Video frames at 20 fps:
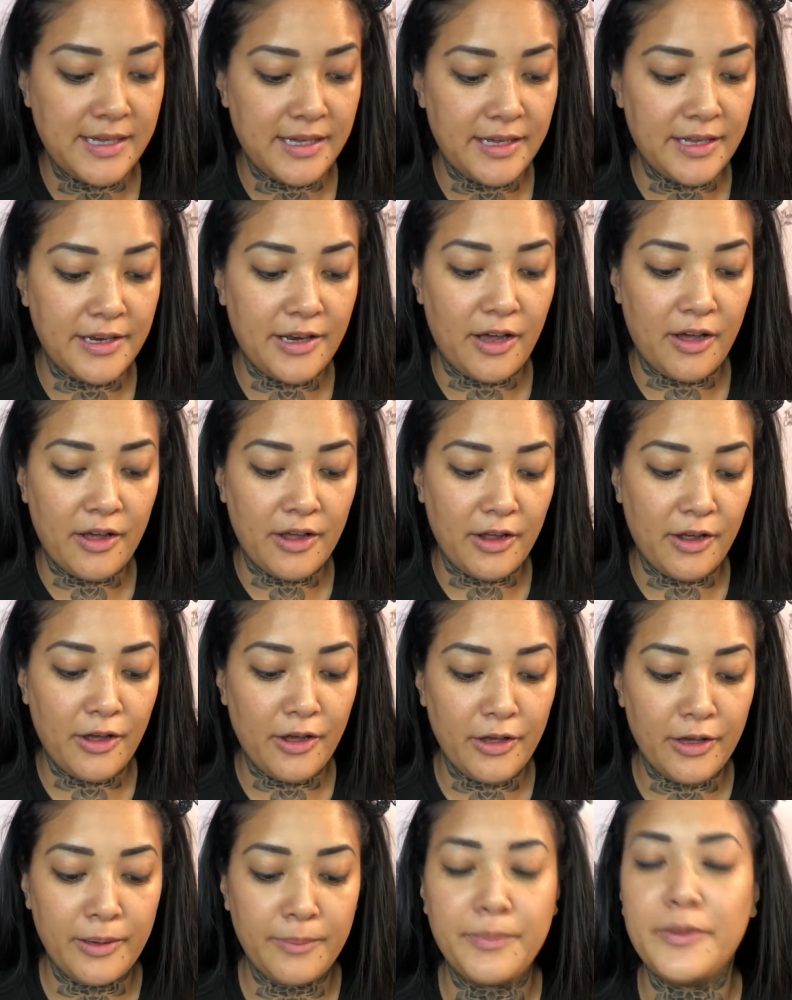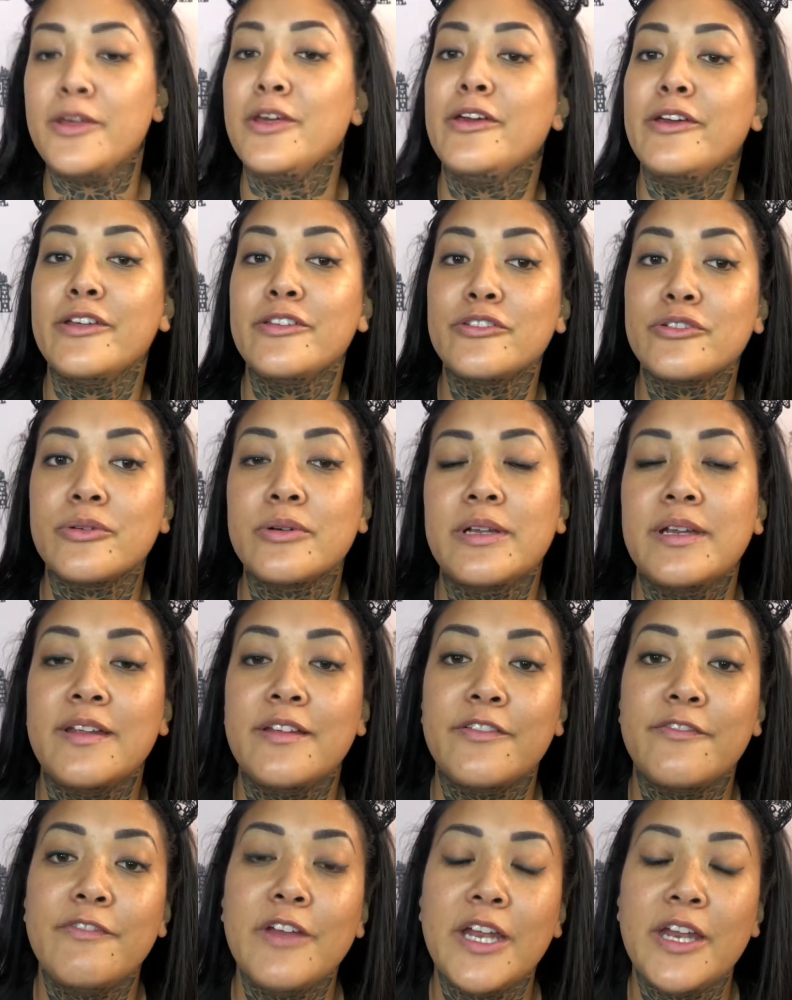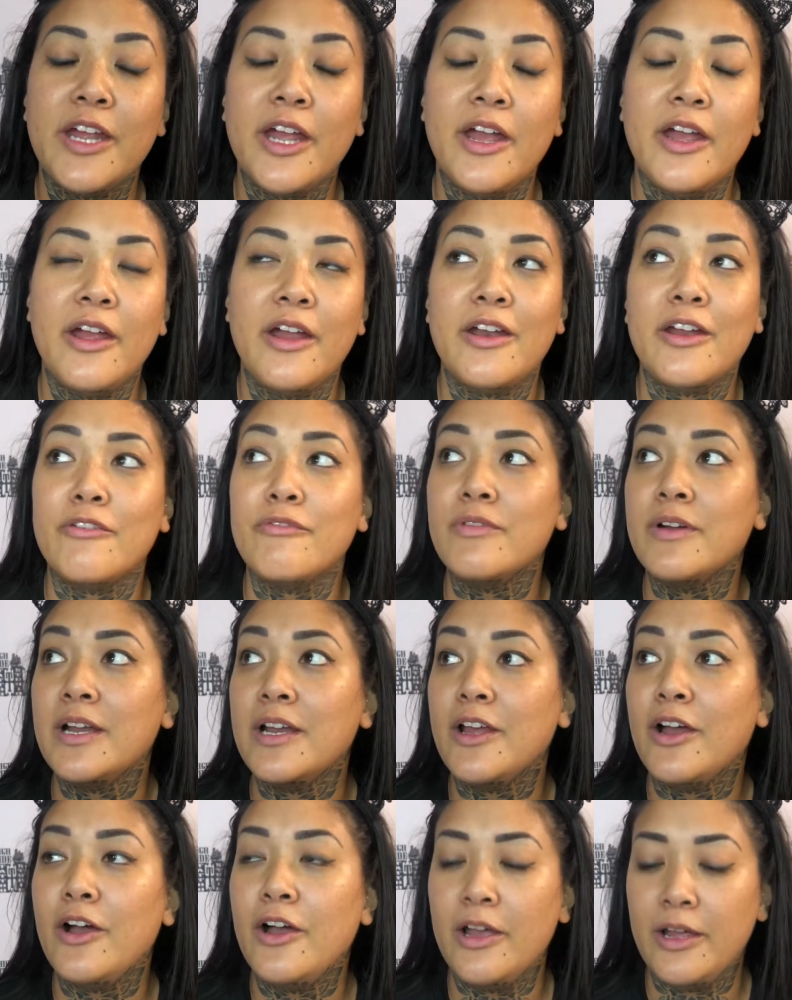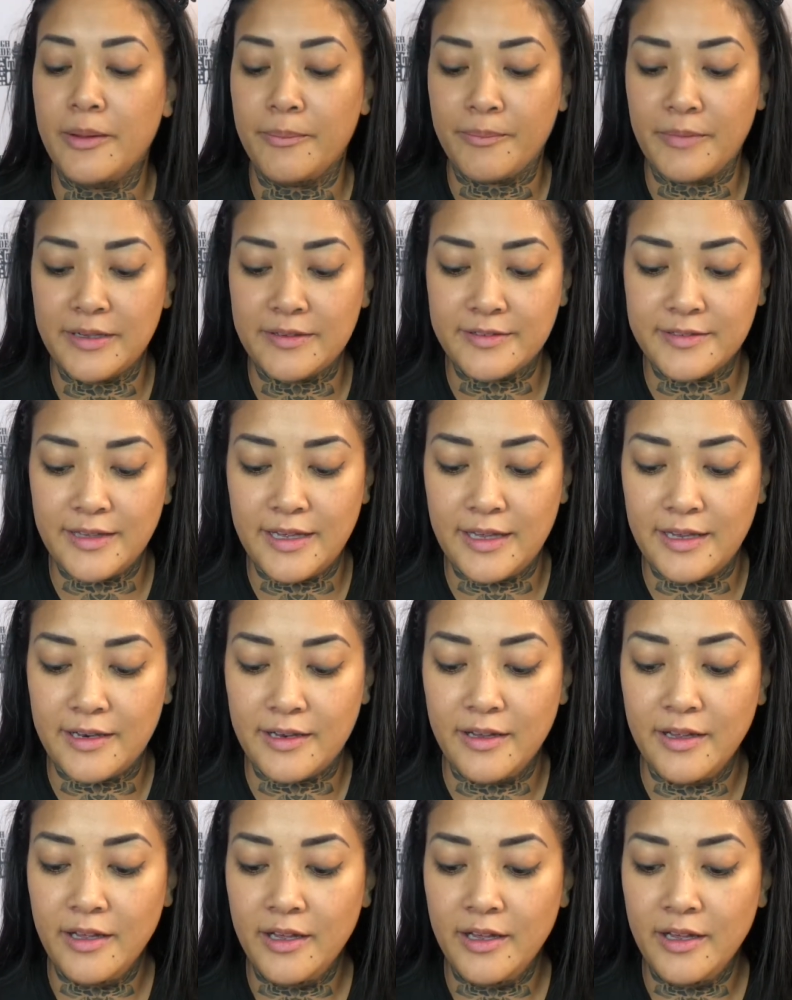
and I hope you enjoy this video, and I really hope my skin